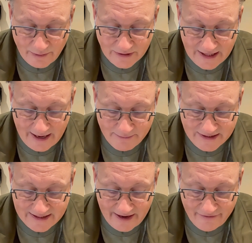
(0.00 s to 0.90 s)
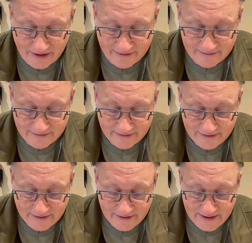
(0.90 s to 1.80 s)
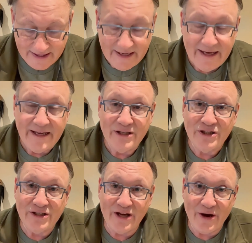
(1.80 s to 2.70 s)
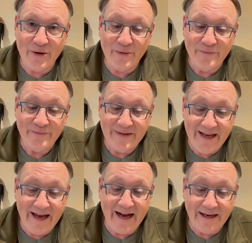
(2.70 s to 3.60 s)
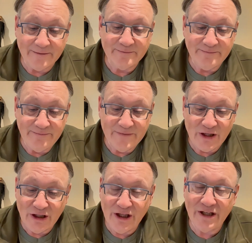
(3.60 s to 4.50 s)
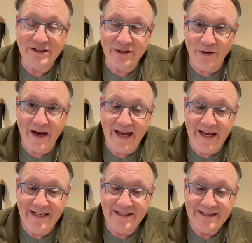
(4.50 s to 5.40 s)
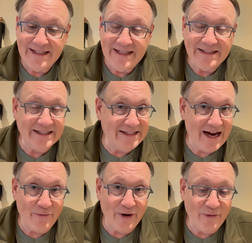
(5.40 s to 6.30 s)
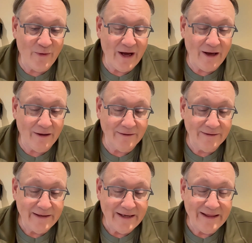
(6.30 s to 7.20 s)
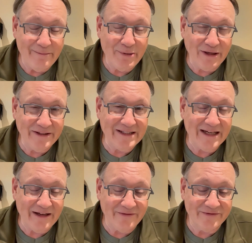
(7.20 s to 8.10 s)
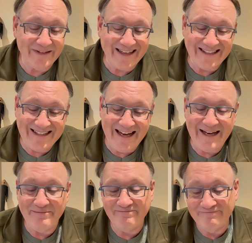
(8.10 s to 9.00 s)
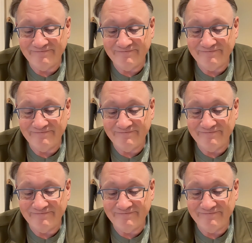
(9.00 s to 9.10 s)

was lap 7. So yeah, looks great. Does not run well. The build itself, like I said,